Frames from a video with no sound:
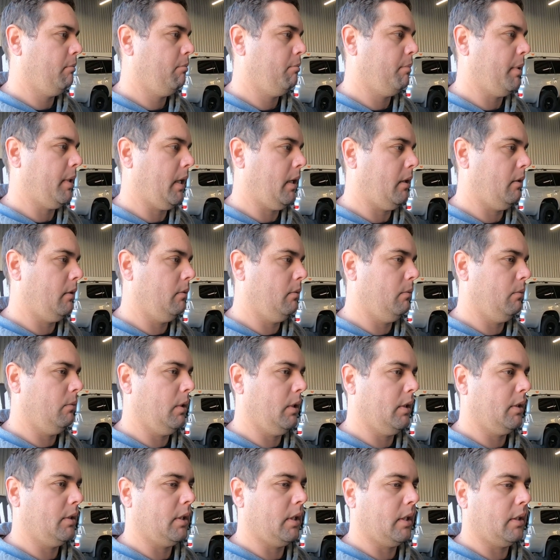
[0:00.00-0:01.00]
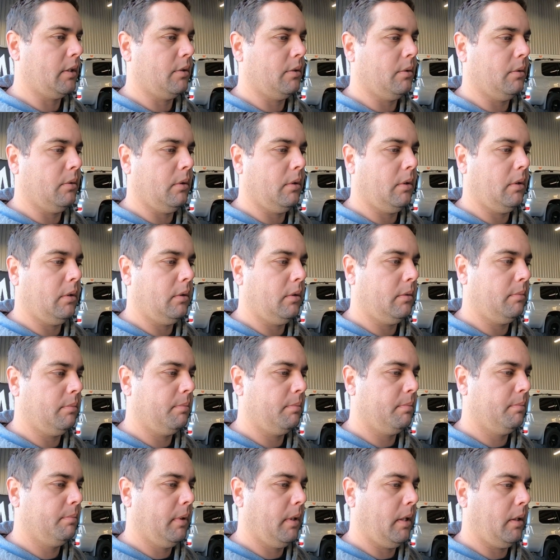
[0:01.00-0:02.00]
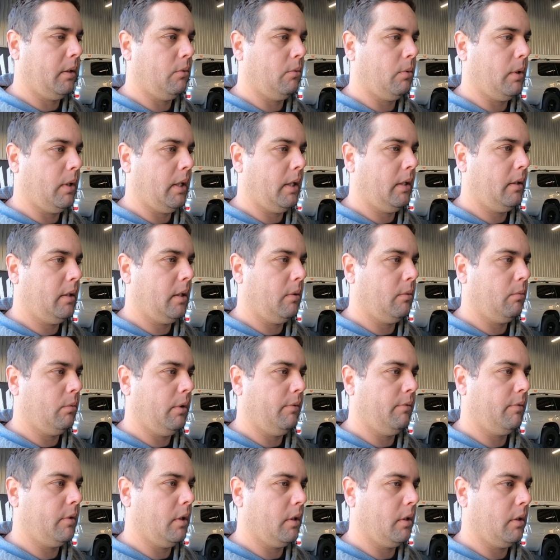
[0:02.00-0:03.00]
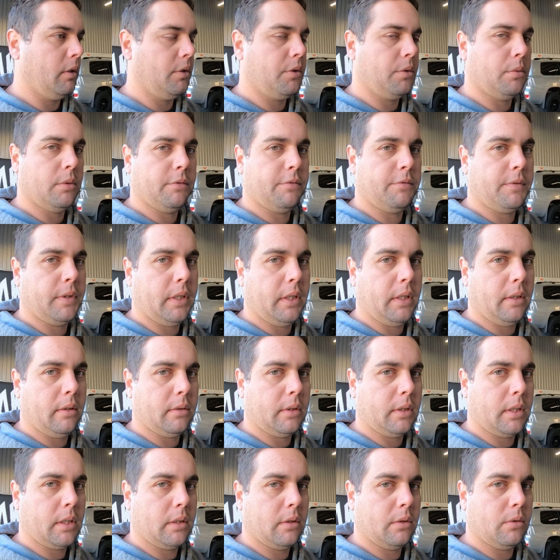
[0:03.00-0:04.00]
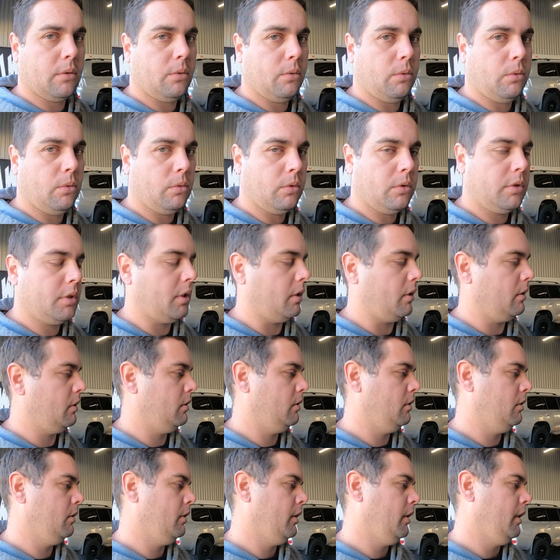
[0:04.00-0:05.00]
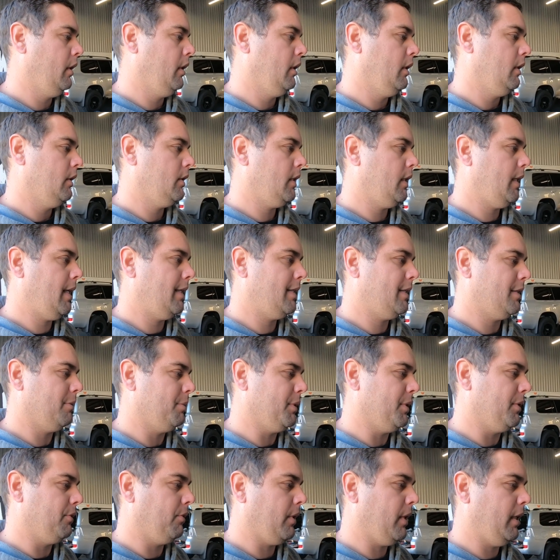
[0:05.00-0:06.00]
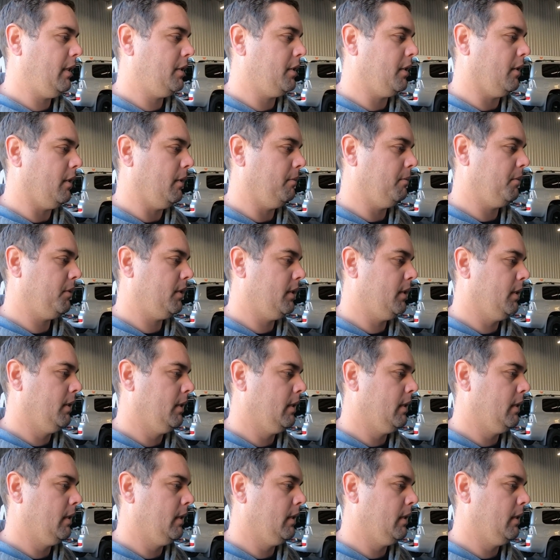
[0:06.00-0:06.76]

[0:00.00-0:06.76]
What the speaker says: But once that's all underway, then we've got to do a fit out on that also. So that should be great times.